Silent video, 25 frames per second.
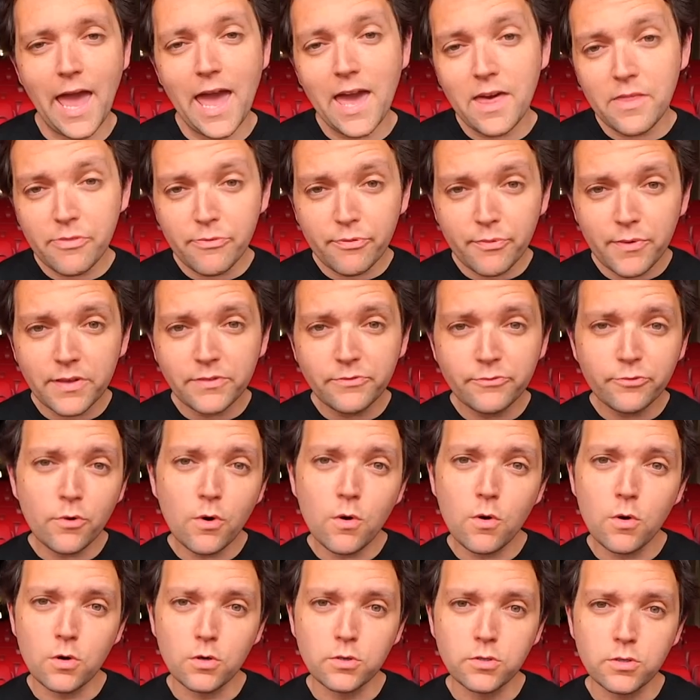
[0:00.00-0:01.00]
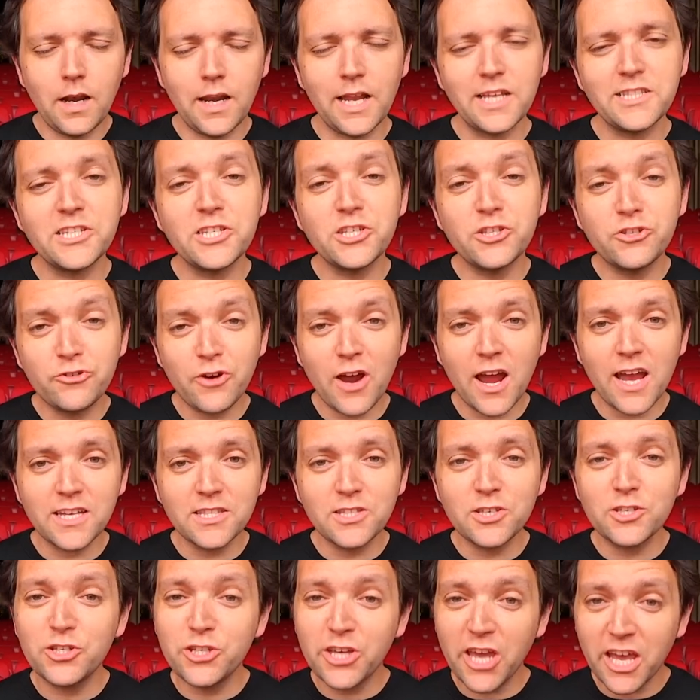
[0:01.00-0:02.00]
And 3 draws. Let's try
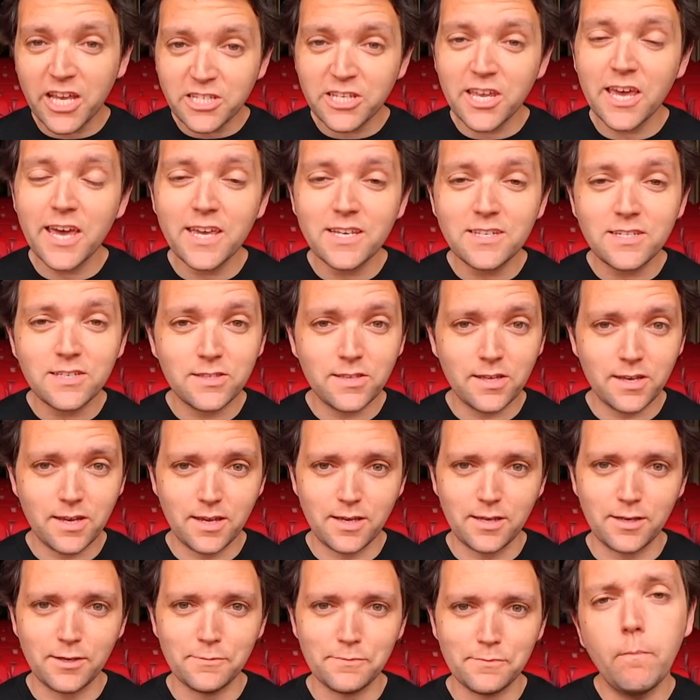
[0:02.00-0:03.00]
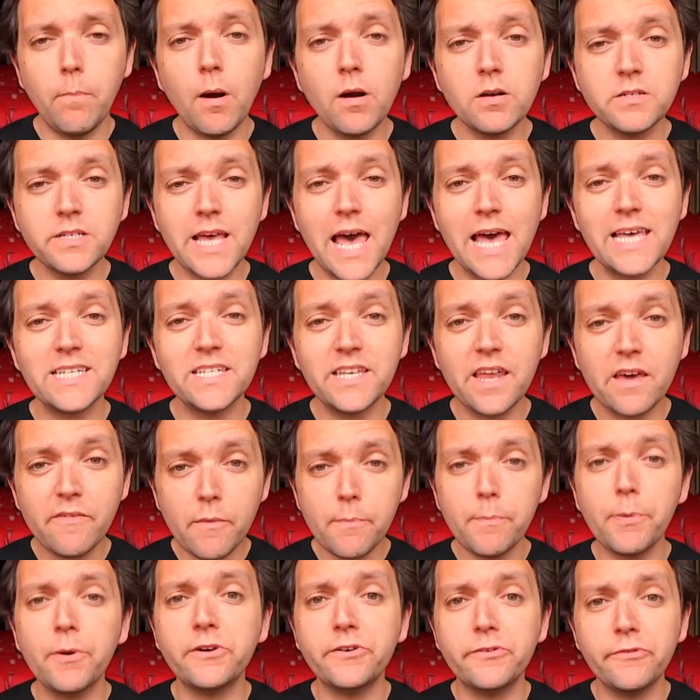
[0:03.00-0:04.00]
to change history. Barça has
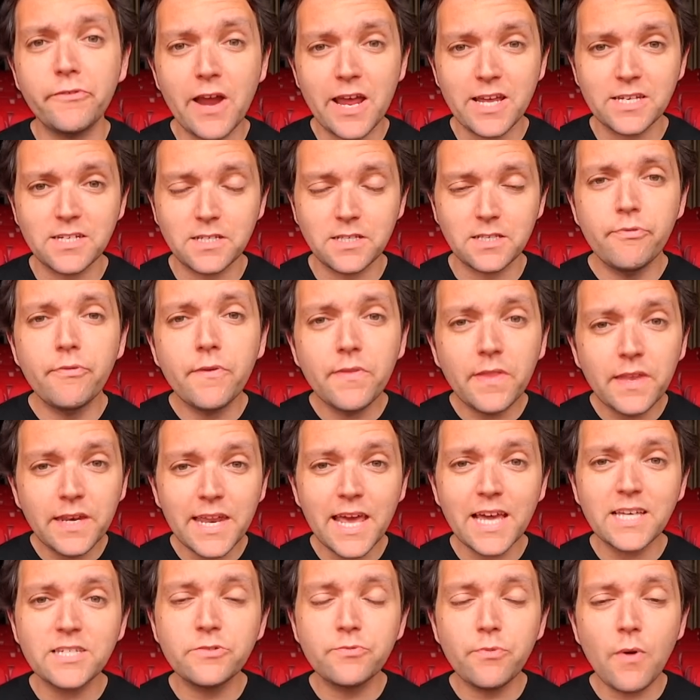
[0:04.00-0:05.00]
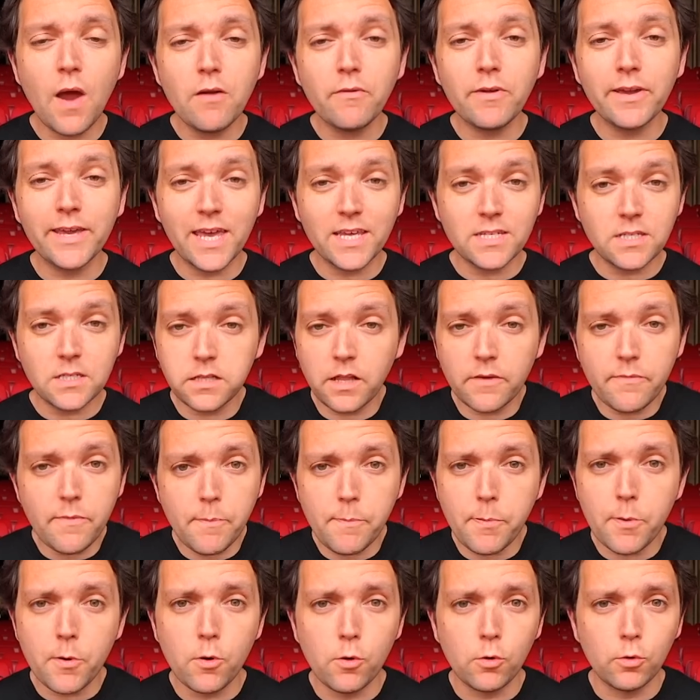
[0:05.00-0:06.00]
never progressed through the next round against
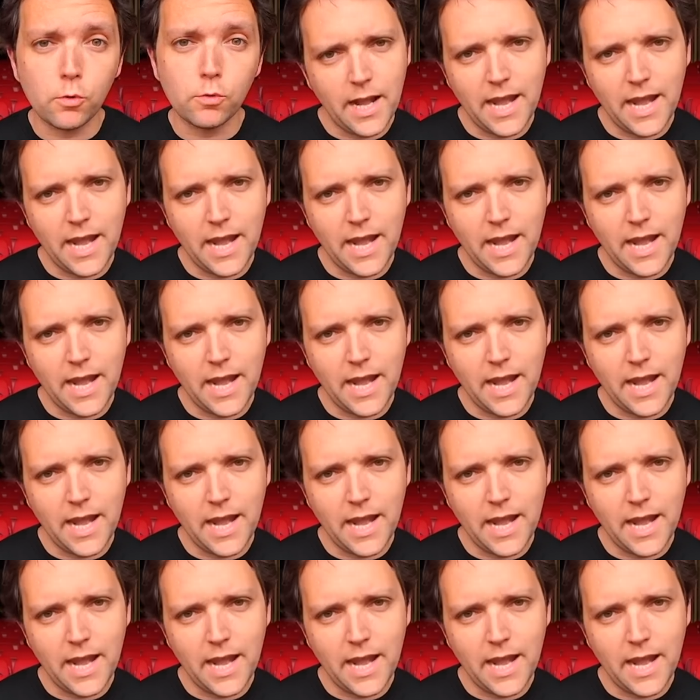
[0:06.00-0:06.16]
Liverpool.